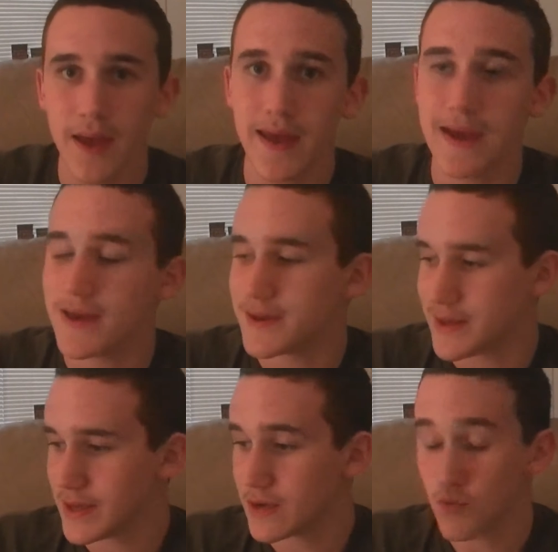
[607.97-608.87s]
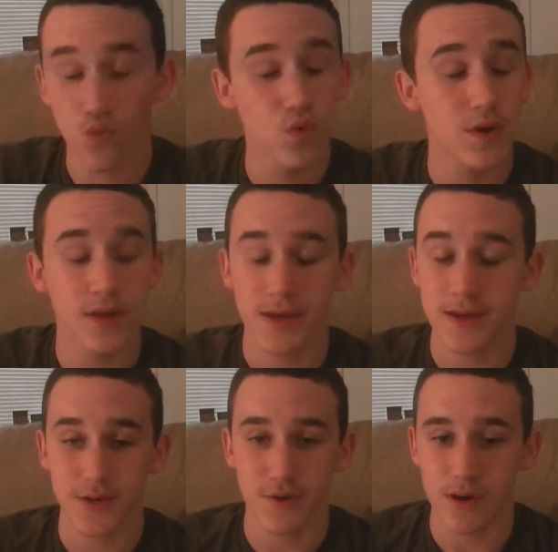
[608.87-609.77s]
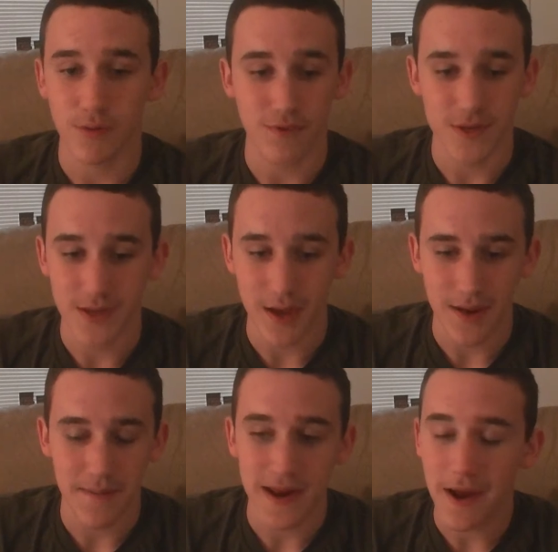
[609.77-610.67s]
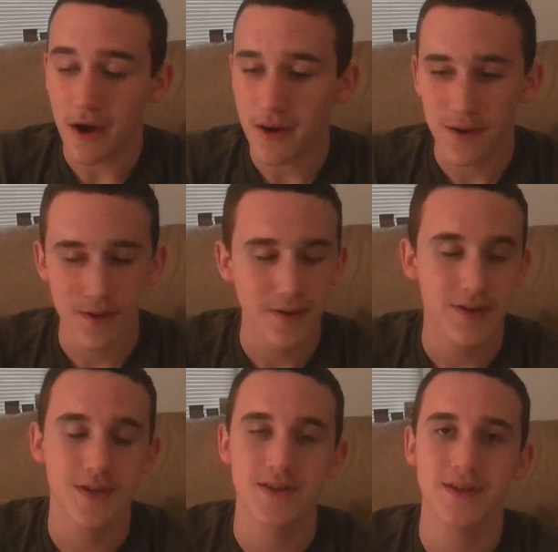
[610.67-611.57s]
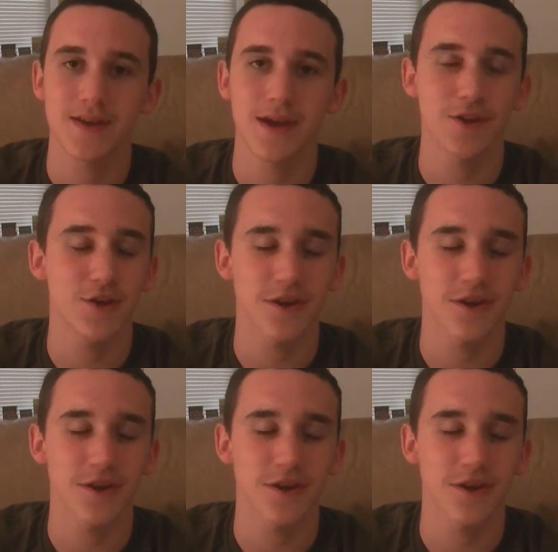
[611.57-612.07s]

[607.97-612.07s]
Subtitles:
And it really is an incredible design. I mean, just H.R.